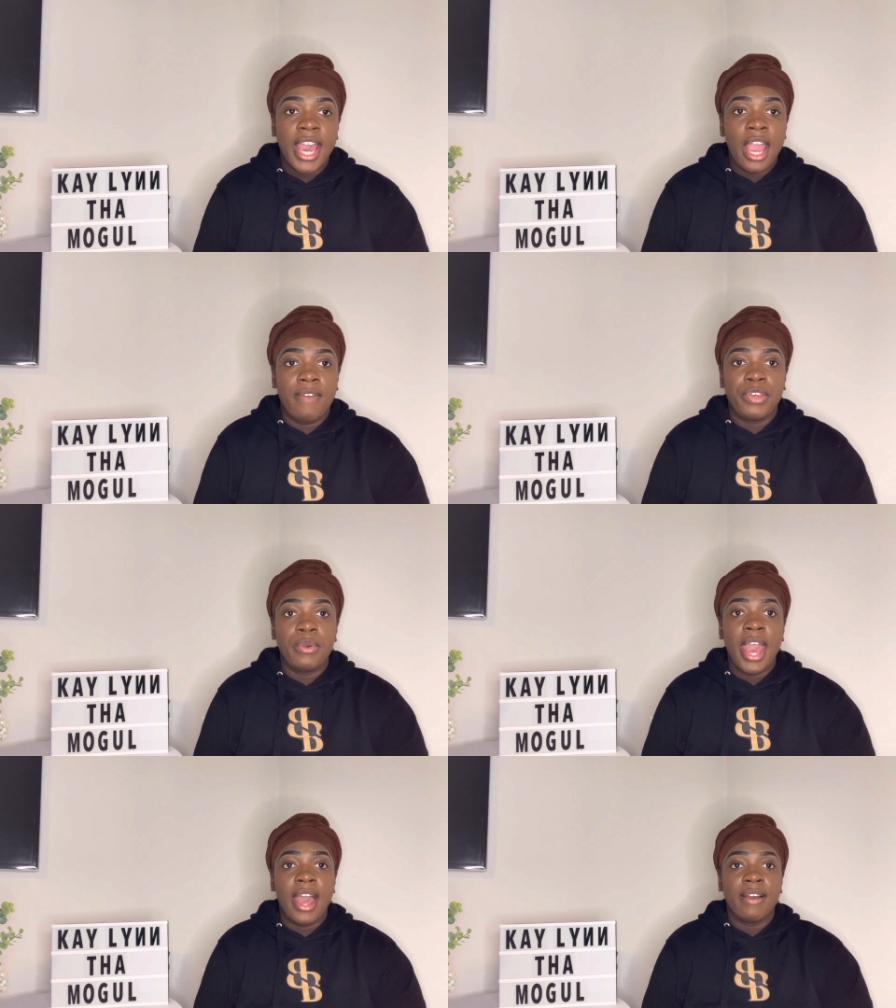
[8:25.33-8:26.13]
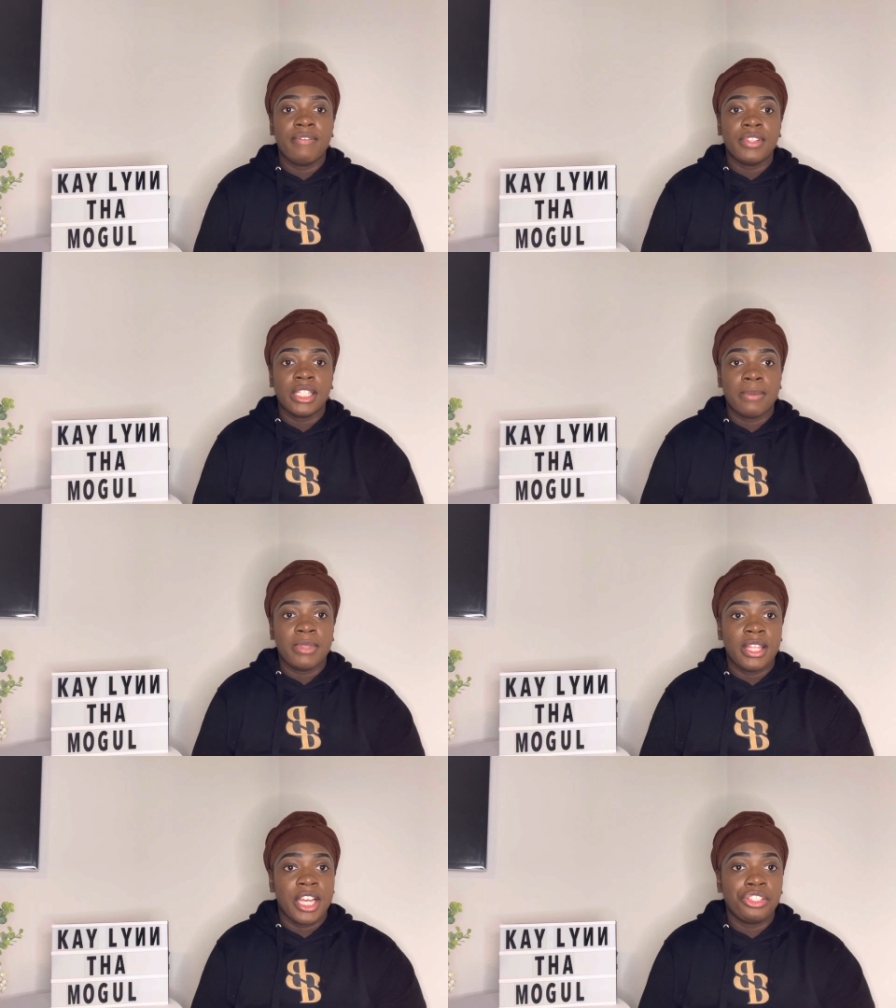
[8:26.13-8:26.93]
If you have
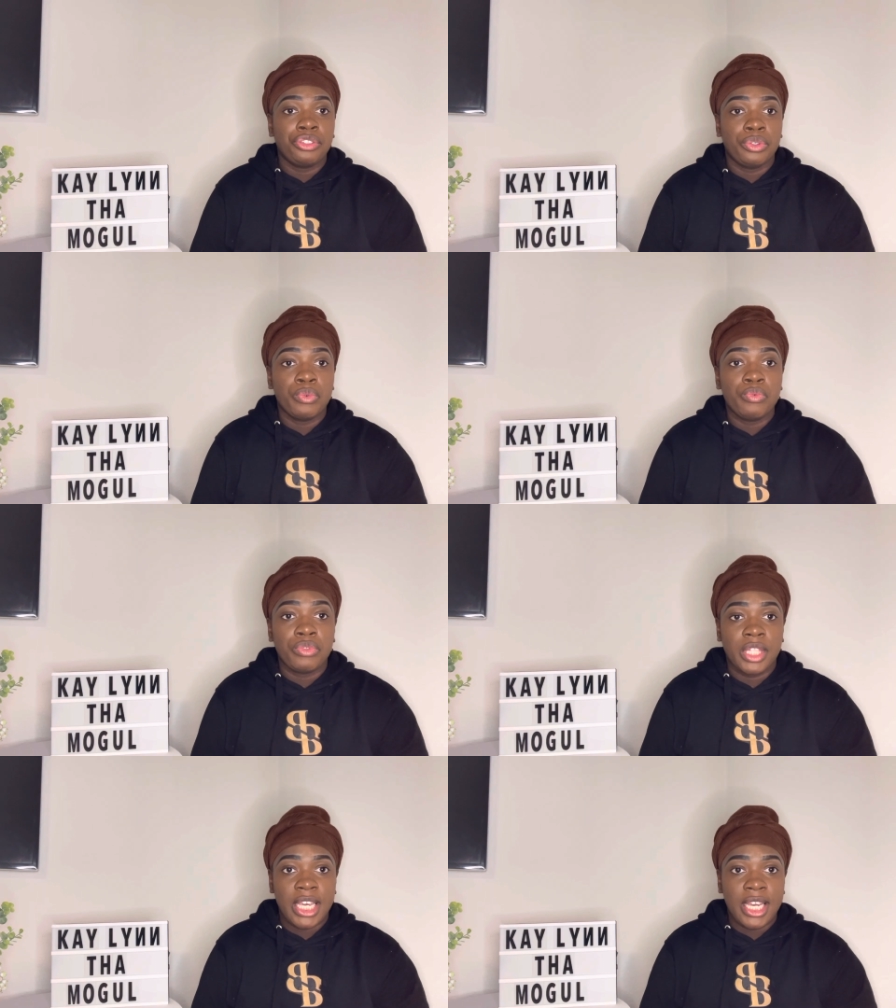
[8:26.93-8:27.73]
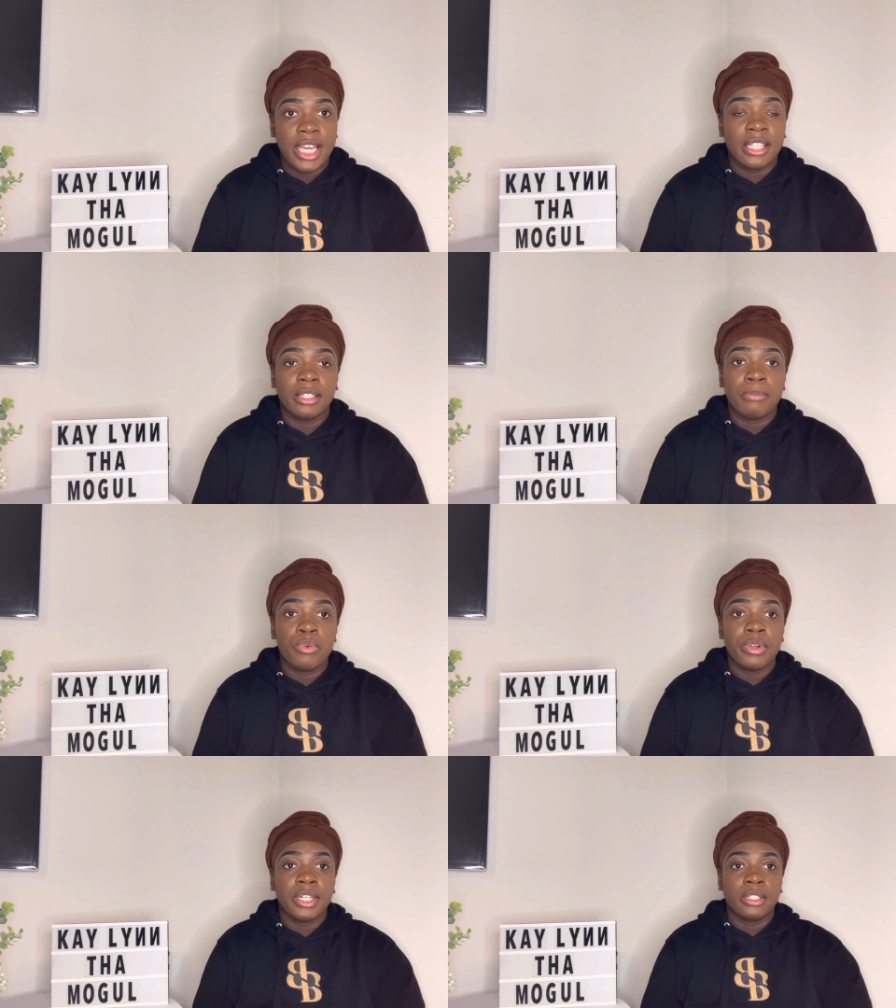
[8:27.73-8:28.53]
something that you think is
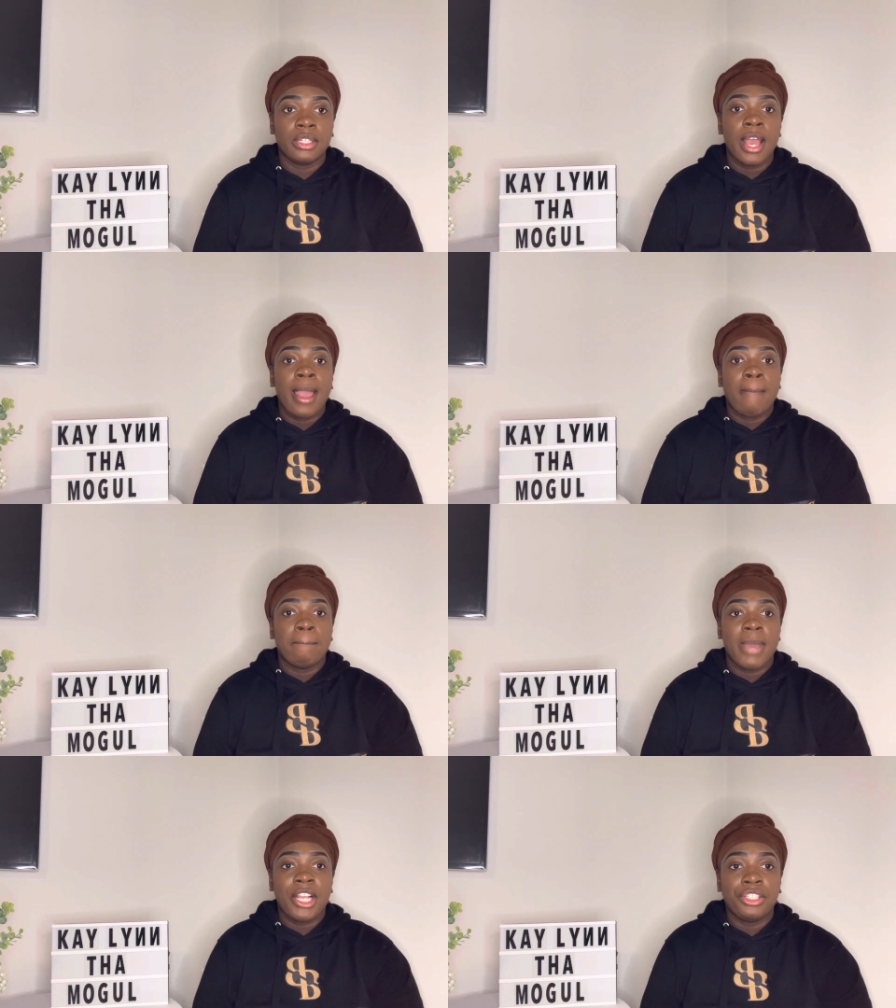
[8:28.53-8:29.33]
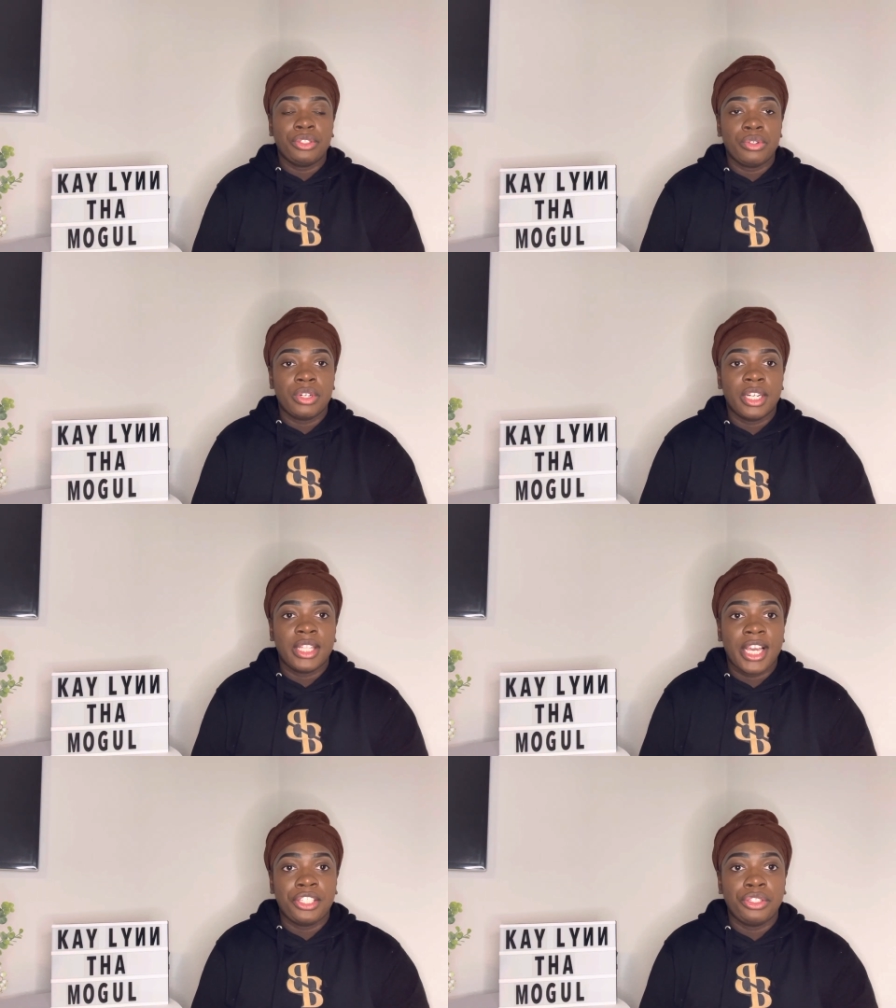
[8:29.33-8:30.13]
important, make sure
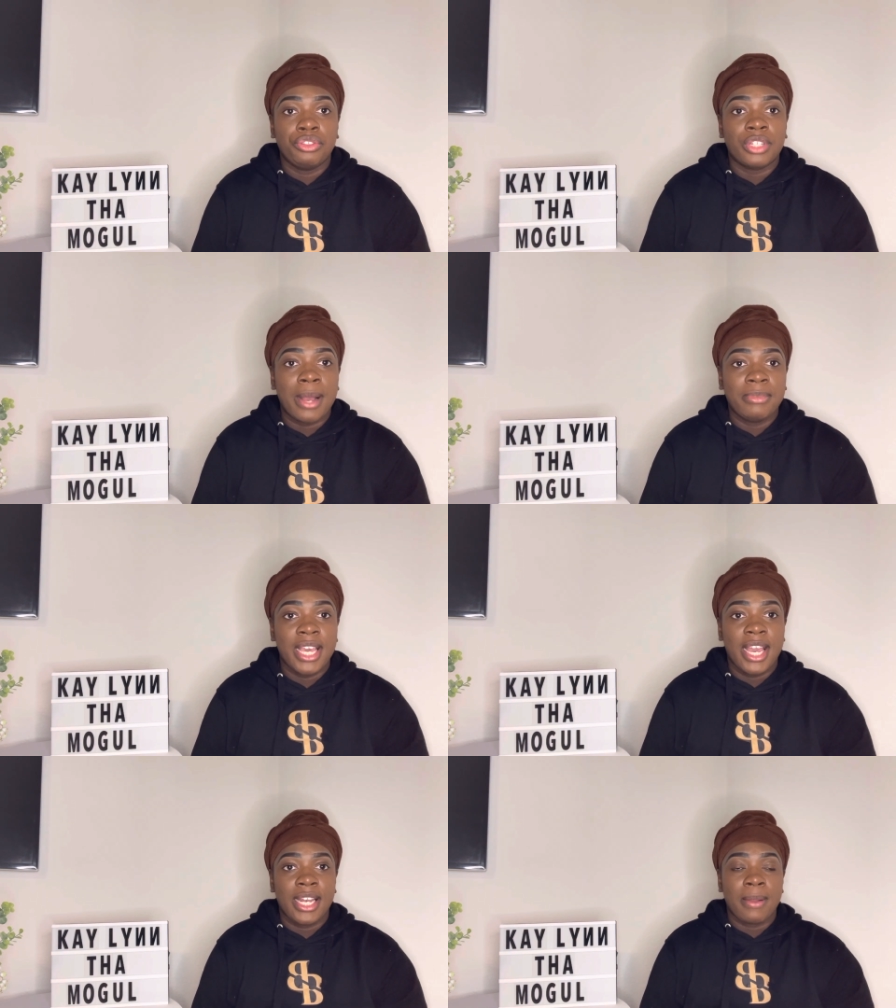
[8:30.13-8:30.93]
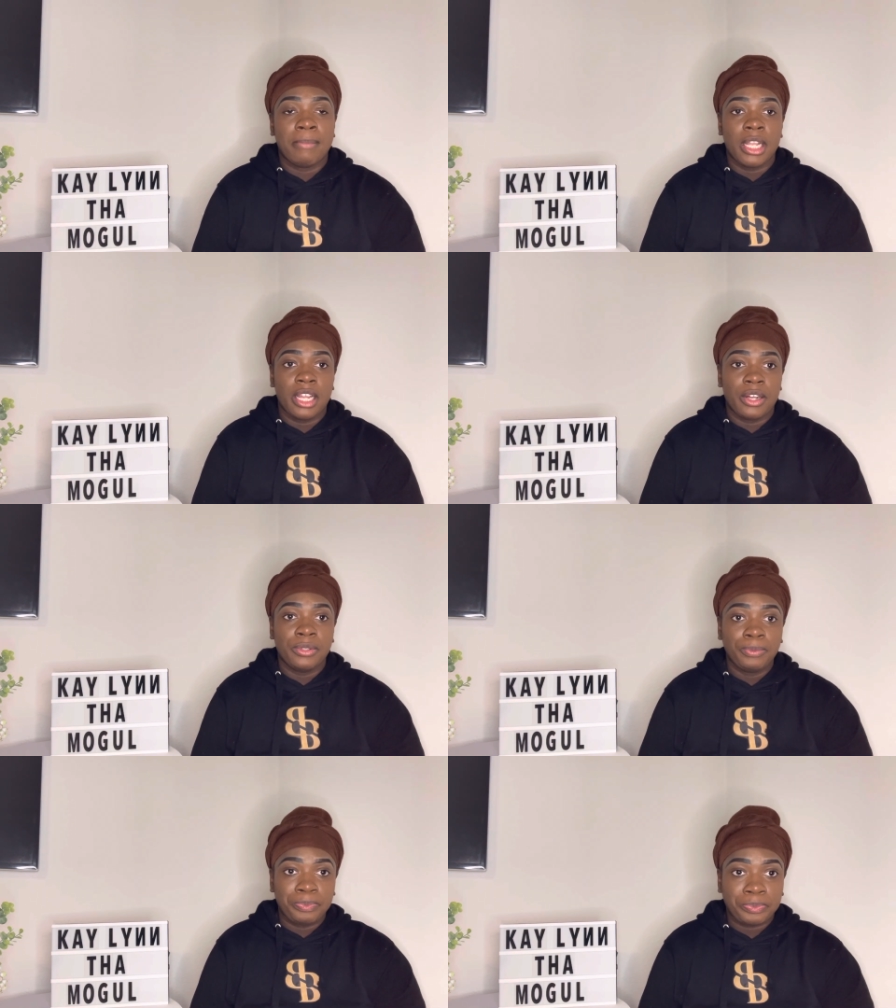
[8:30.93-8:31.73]
that you drop that below.